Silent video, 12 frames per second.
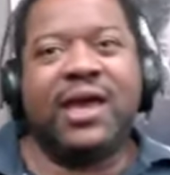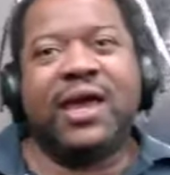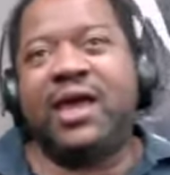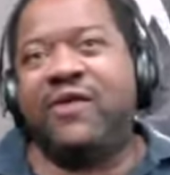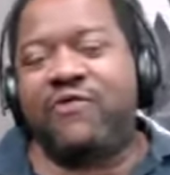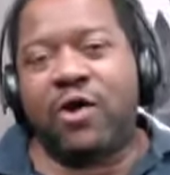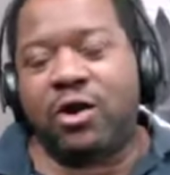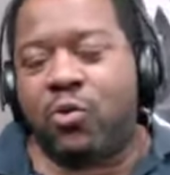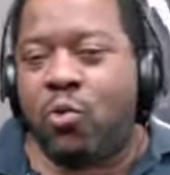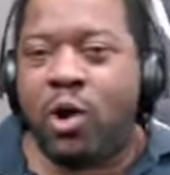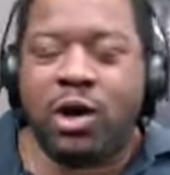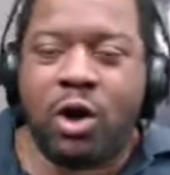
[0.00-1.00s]
he fought a
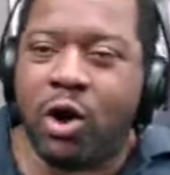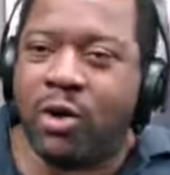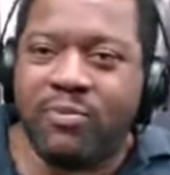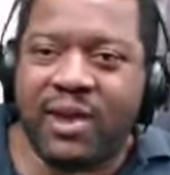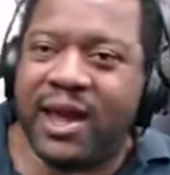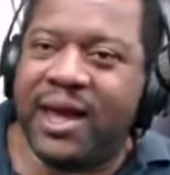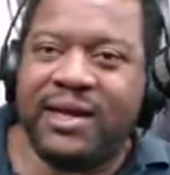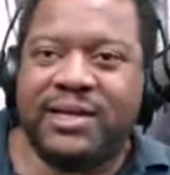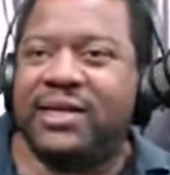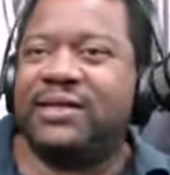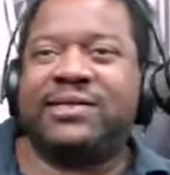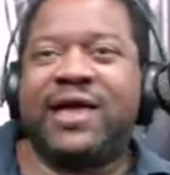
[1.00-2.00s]
one armed man and
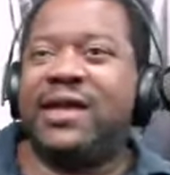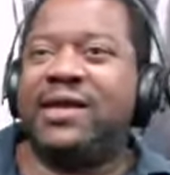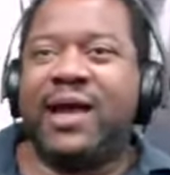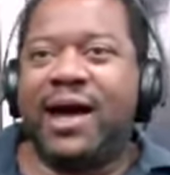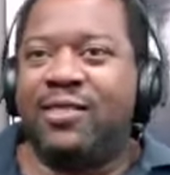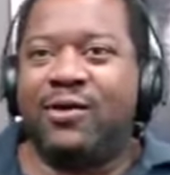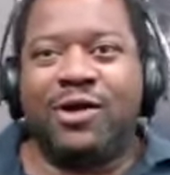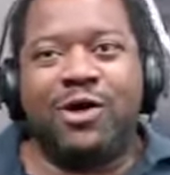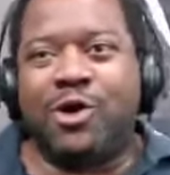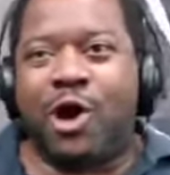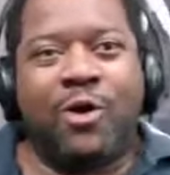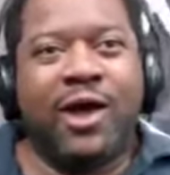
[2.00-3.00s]
this that and the other and you
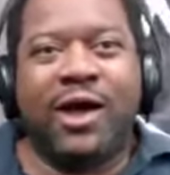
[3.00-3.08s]
know